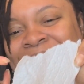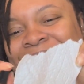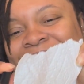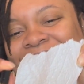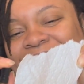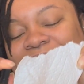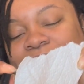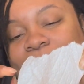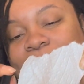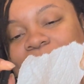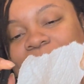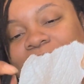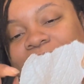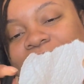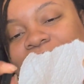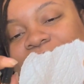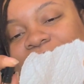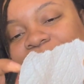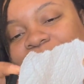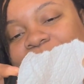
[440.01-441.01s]
It's like, with
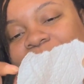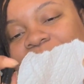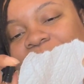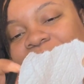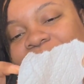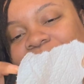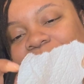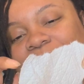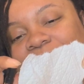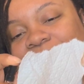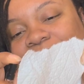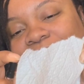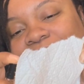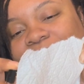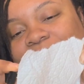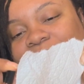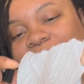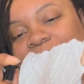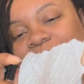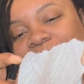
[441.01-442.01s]
these little bitty ones, they're taking
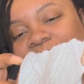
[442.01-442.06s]
so long to